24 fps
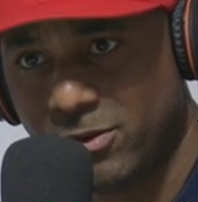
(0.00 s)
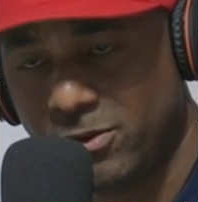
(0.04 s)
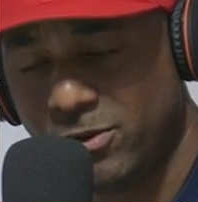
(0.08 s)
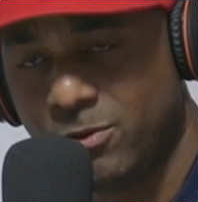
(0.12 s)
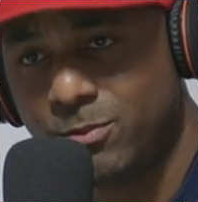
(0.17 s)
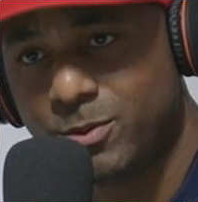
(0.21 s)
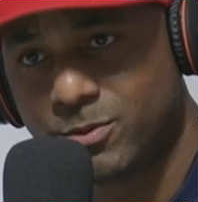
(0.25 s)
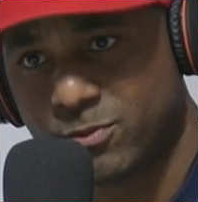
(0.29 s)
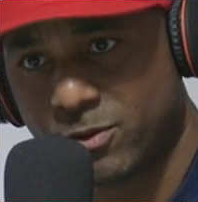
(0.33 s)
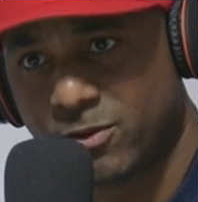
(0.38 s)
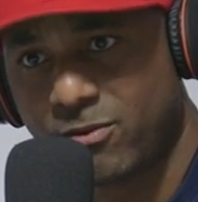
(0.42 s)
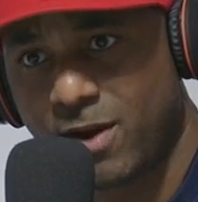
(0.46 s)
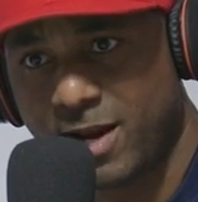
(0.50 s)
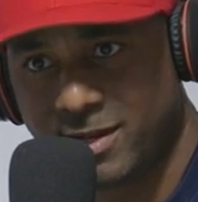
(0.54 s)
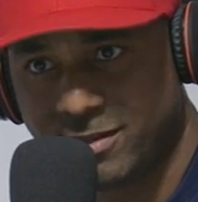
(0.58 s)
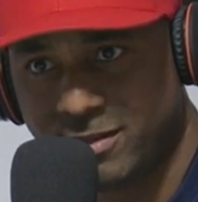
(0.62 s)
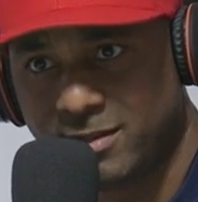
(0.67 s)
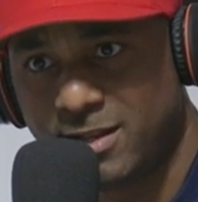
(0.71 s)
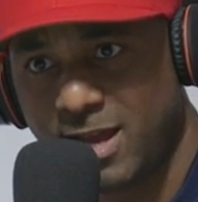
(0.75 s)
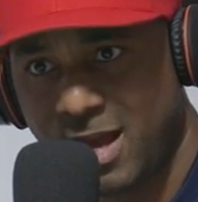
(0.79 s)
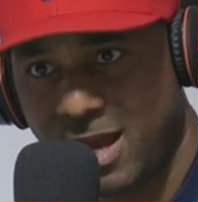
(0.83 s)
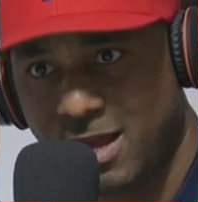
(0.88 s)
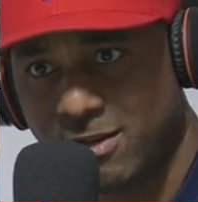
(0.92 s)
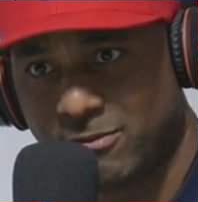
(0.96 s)
You yeah. was with
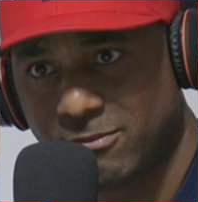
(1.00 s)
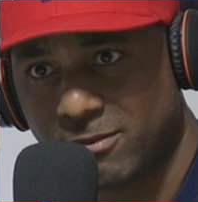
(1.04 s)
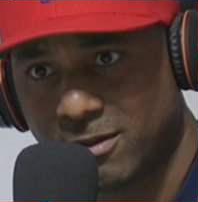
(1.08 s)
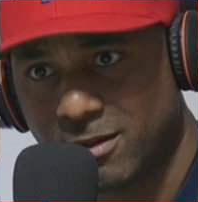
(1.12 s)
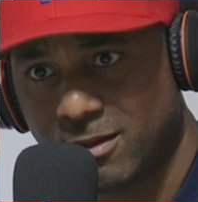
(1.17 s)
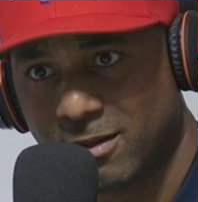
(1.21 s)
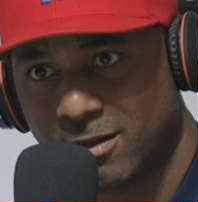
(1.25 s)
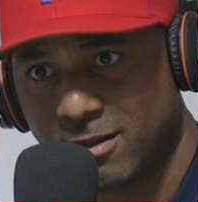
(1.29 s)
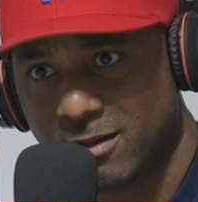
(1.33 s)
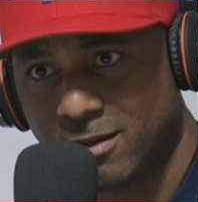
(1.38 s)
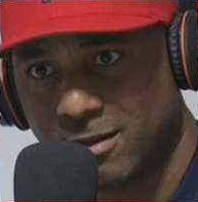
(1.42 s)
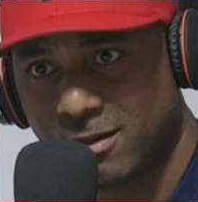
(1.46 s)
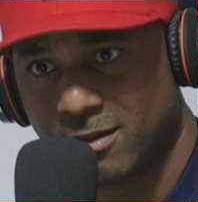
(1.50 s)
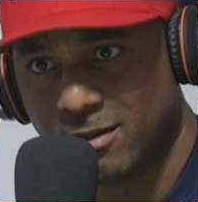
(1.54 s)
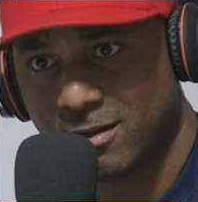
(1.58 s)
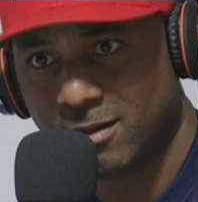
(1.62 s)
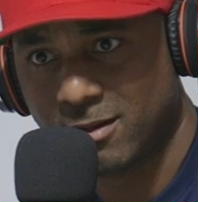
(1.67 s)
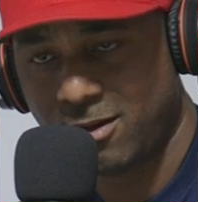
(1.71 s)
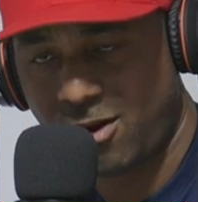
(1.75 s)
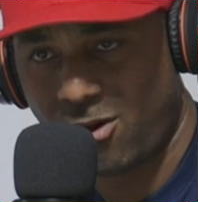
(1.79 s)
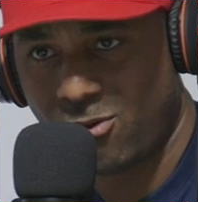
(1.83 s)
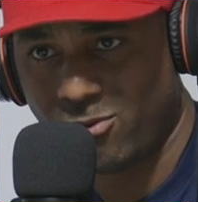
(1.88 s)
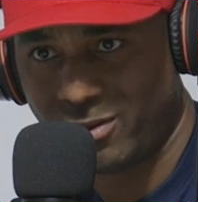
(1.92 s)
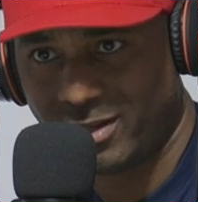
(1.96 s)
Crazy Dave. Yeah.
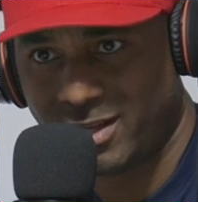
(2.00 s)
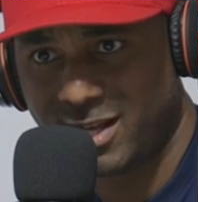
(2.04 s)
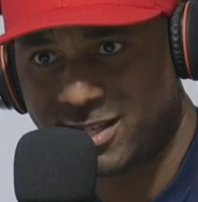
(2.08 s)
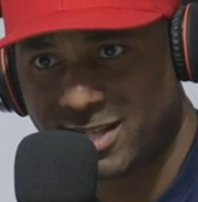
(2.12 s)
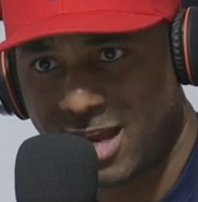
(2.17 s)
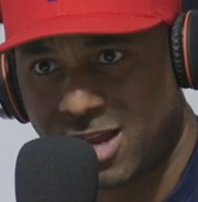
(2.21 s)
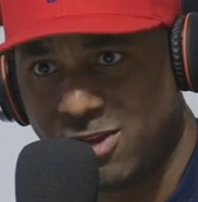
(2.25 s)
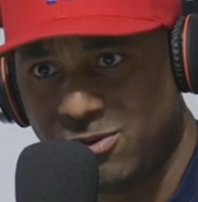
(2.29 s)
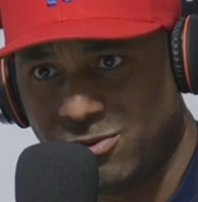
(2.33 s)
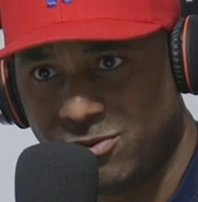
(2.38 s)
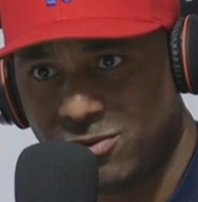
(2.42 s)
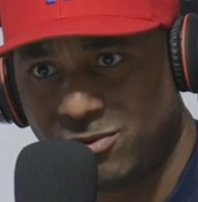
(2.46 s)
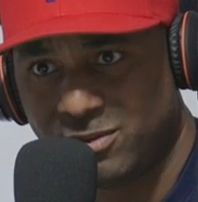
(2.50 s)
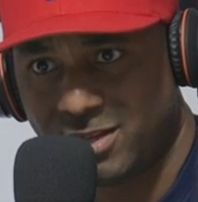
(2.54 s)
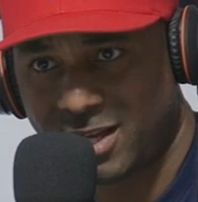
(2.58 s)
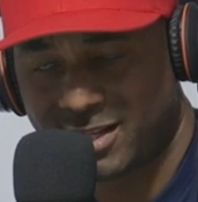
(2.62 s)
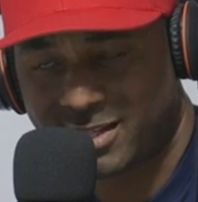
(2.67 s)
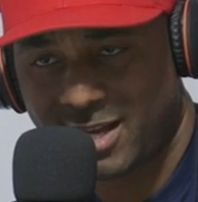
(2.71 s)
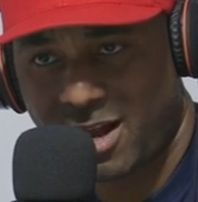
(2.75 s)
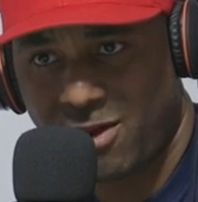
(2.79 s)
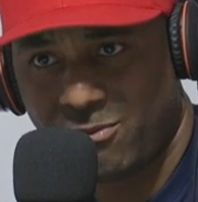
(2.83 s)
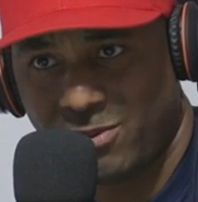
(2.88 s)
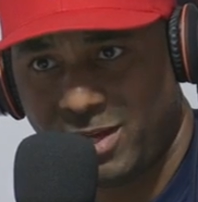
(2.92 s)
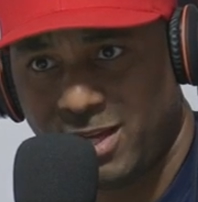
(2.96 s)
Oh, that's how you do.
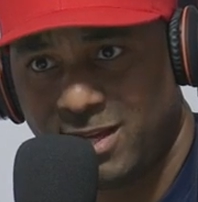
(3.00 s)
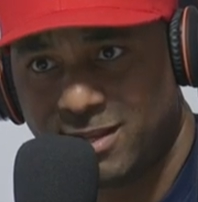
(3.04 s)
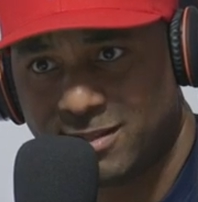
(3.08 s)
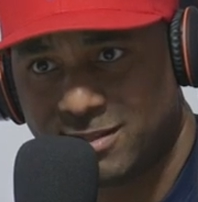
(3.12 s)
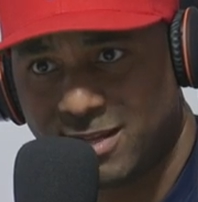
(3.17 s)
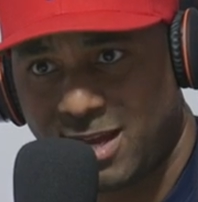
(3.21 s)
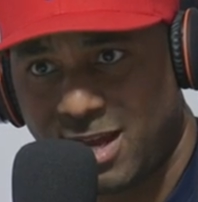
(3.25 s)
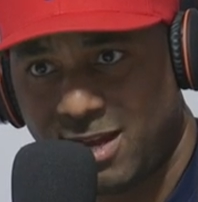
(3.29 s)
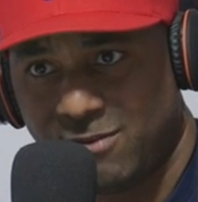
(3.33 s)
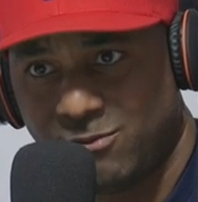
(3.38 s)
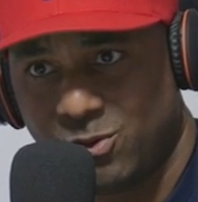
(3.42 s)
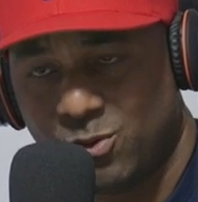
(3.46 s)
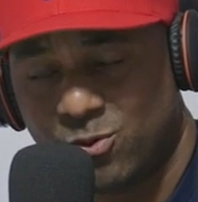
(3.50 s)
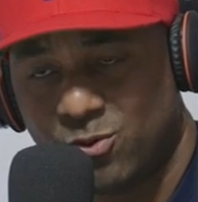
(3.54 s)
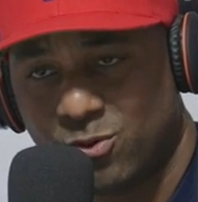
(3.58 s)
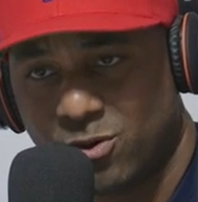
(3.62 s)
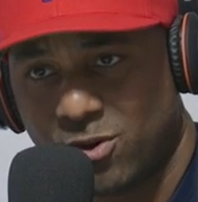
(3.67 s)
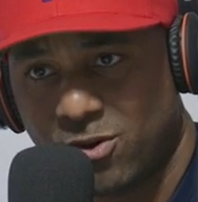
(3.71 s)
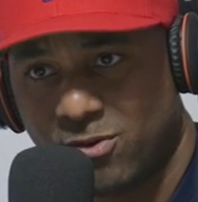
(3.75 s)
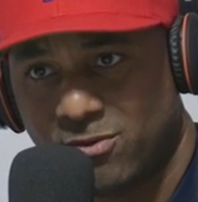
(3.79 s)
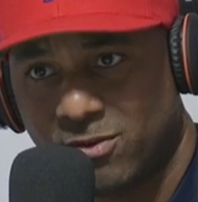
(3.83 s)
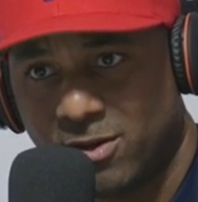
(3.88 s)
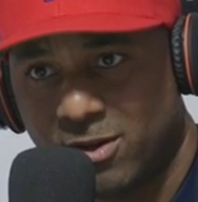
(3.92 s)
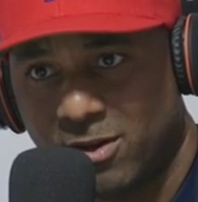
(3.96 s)
That's how he is, Dave. You gonna
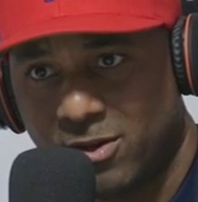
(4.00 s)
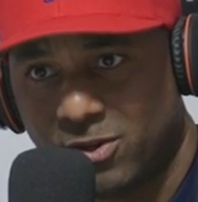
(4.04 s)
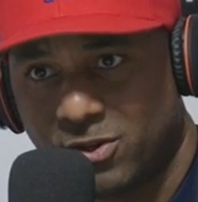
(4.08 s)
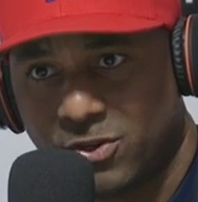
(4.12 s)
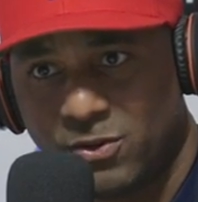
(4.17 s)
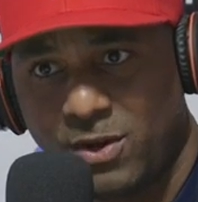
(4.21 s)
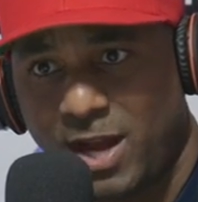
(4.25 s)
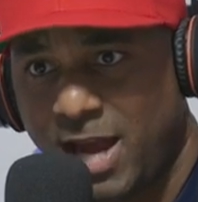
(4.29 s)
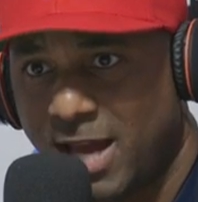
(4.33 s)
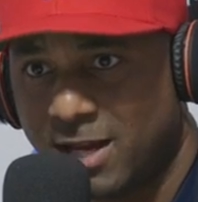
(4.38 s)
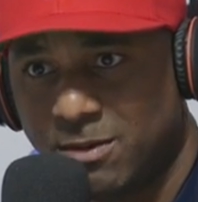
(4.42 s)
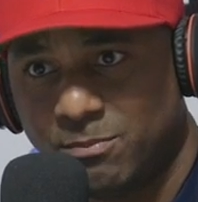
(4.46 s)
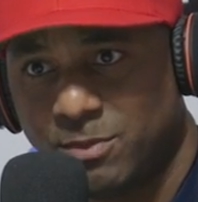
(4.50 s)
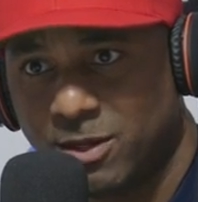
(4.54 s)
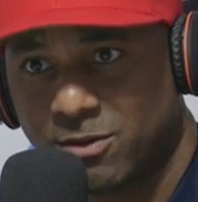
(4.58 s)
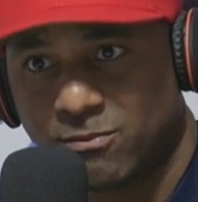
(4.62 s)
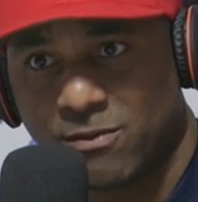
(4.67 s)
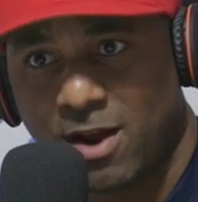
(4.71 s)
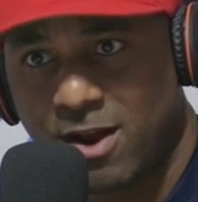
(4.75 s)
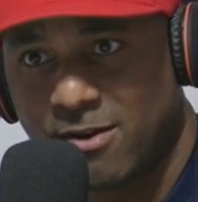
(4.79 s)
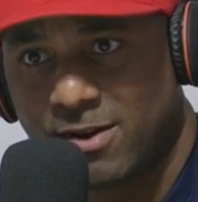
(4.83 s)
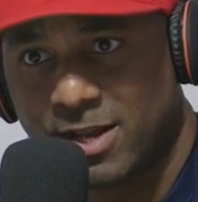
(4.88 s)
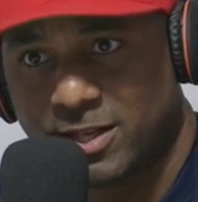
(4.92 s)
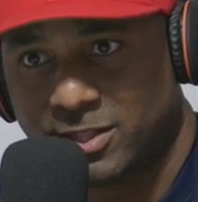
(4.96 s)
go? You ain't had to be
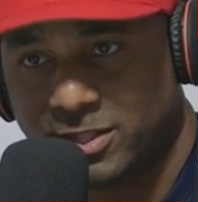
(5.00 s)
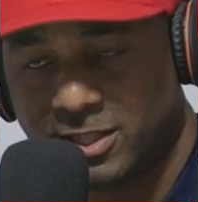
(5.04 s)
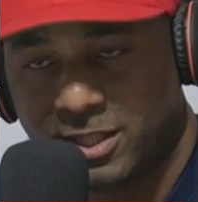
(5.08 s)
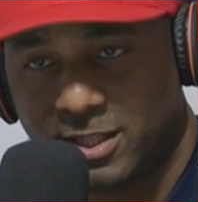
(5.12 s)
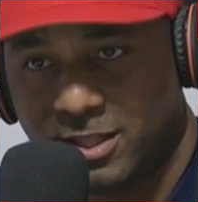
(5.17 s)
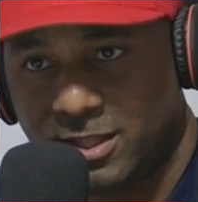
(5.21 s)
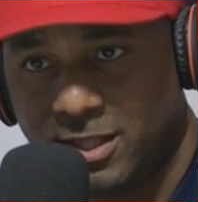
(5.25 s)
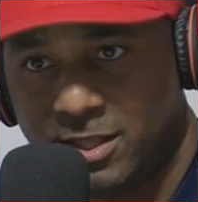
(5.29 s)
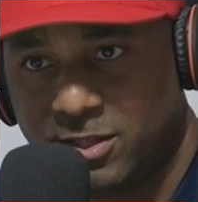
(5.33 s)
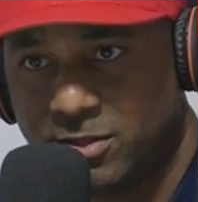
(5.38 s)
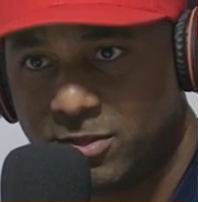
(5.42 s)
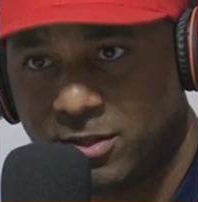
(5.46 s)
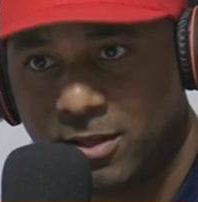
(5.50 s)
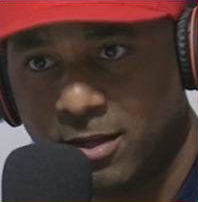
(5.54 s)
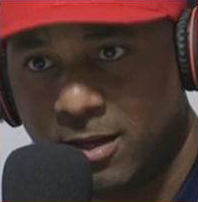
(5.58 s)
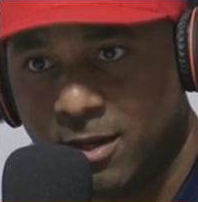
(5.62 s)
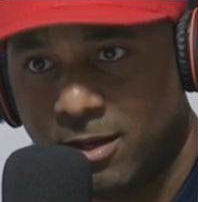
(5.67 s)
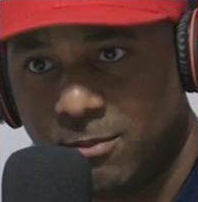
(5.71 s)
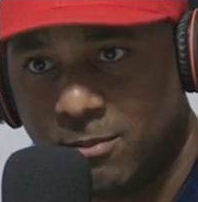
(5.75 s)
around that shit, at least.